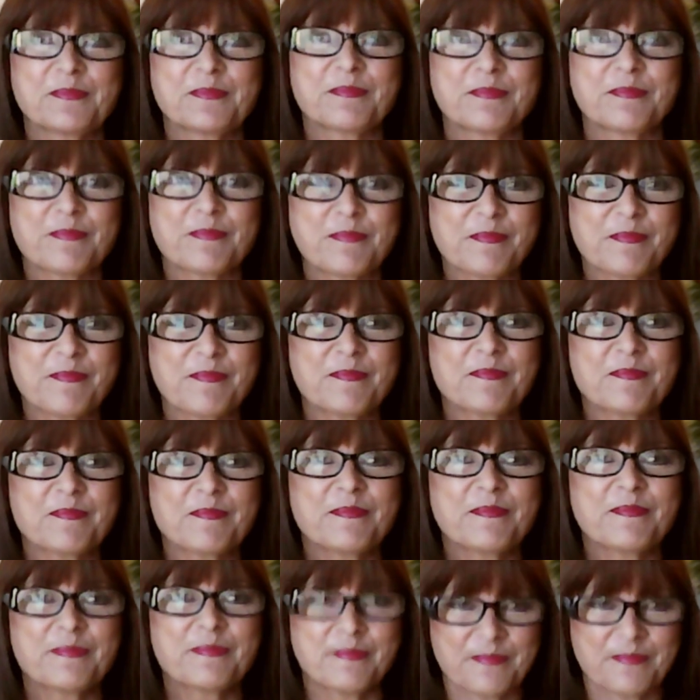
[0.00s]

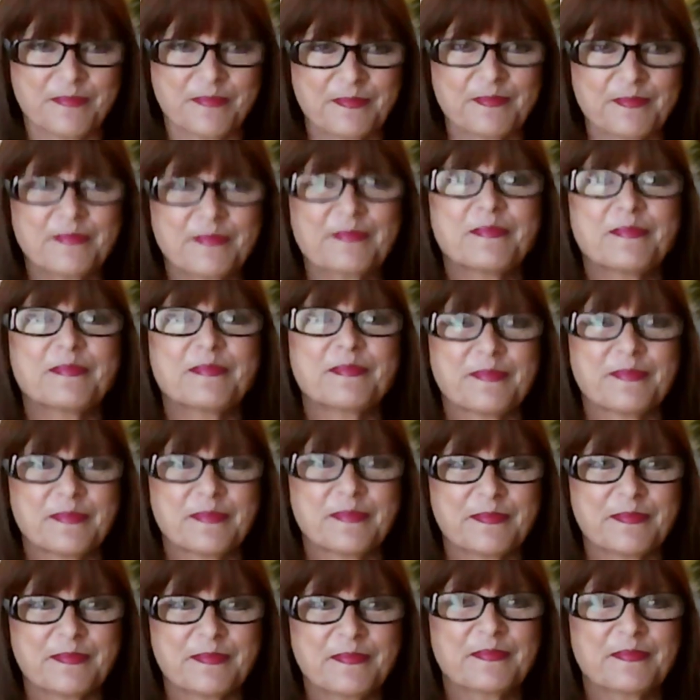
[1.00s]

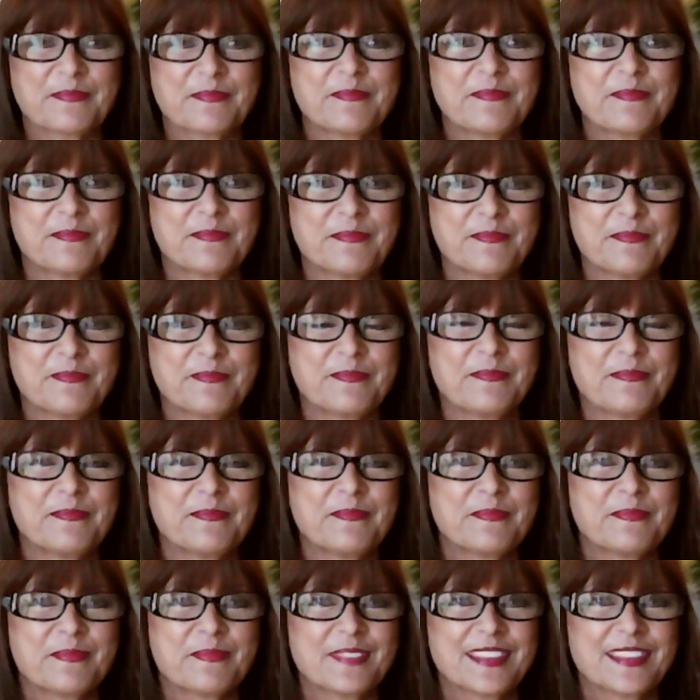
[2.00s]

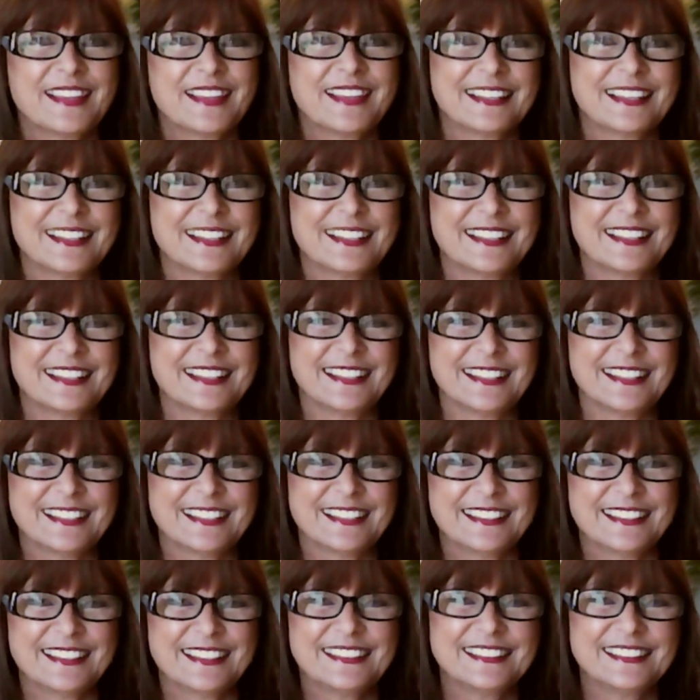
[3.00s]

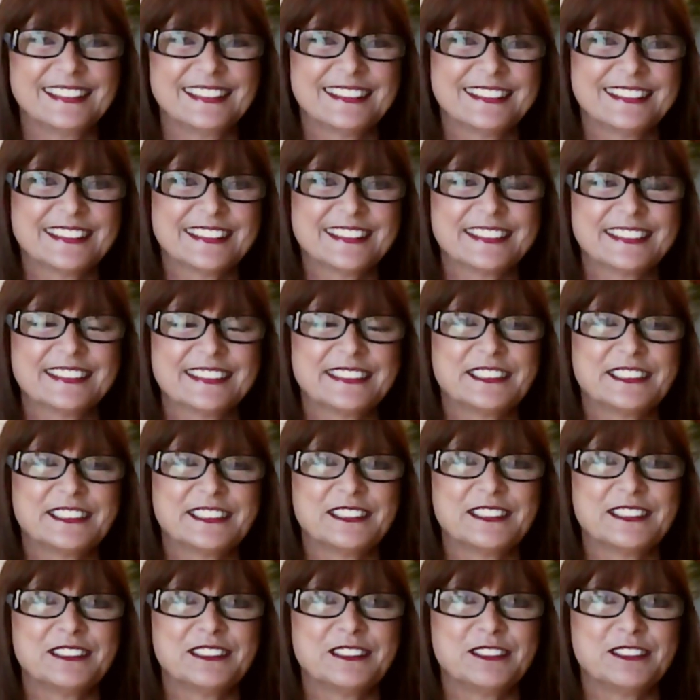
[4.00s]

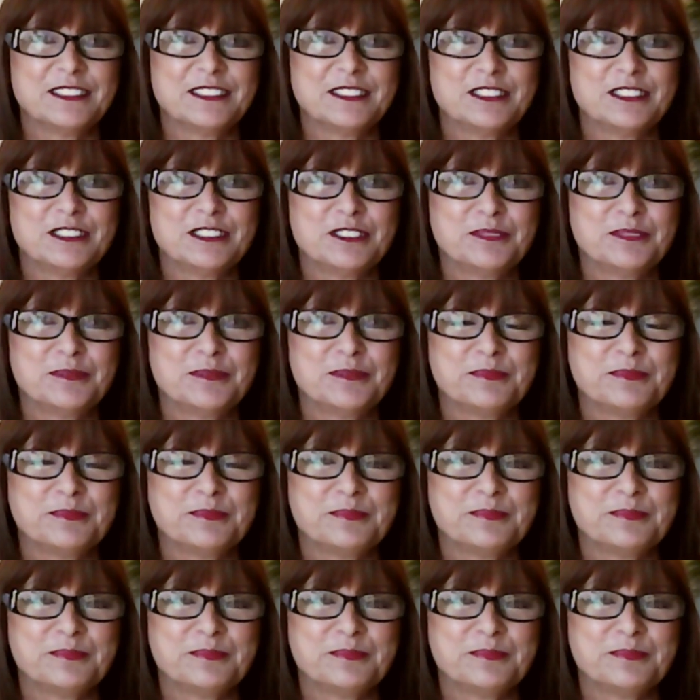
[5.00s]
This person isn't speaking.